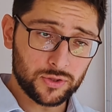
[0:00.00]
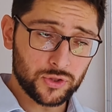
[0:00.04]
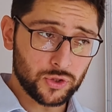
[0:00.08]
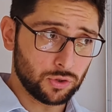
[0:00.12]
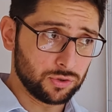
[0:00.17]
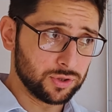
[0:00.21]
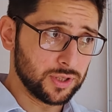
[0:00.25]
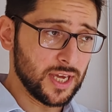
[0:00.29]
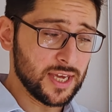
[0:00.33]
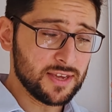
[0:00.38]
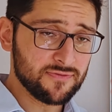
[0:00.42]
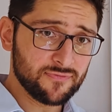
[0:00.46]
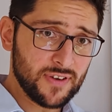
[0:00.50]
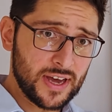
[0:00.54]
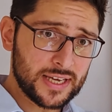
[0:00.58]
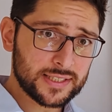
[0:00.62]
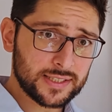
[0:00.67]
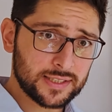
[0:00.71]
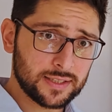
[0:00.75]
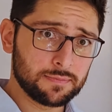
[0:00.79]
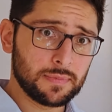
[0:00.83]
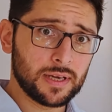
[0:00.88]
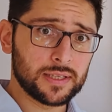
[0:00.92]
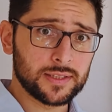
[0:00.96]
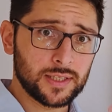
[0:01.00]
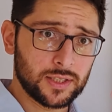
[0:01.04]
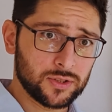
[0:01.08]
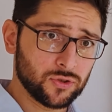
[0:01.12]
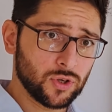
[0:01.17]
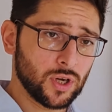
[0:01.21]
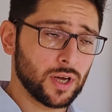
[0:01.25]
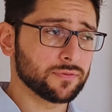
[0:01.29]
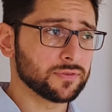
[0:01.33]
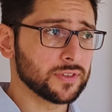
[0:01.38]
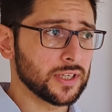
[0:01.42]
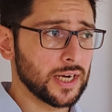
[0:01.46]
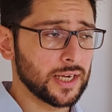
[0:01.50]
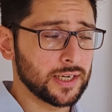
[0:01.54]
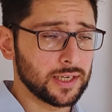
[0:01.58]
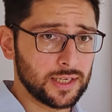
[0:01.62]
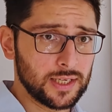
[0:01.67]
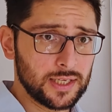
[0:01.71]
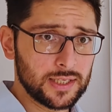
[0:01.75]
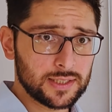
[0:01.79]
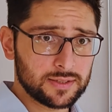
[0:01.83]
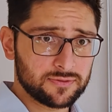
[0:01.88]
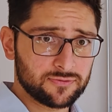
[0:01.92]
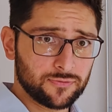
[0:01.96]
so the investment that you have
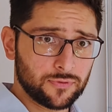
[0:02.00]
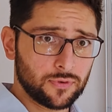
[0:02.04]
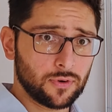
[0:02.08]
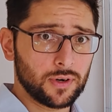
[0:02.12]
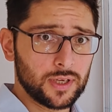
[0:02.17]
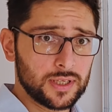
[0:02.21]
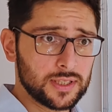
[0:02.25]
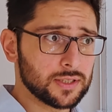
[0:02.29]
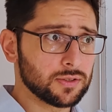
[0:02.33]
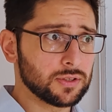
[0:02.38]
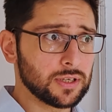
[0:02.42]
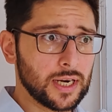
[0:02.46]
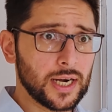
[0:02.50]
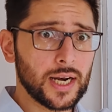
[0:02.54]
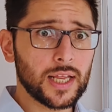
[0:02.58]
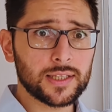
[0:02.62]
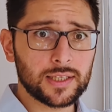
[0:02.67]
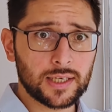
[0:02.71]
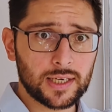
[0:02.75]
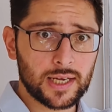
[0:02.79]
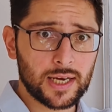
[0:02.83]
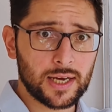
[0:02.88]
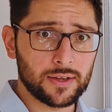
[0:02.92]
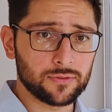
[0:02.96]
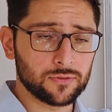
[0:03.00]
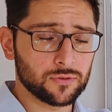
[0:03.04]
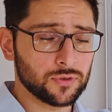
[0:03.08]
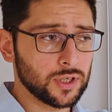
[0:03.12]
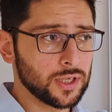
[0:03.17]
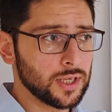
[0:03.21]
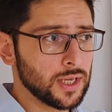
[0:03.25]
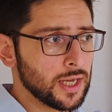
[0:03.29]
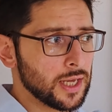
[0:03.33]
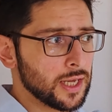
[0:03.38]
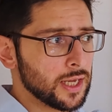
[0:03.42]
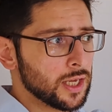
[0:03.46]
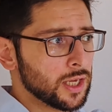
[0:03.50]
done is in another country,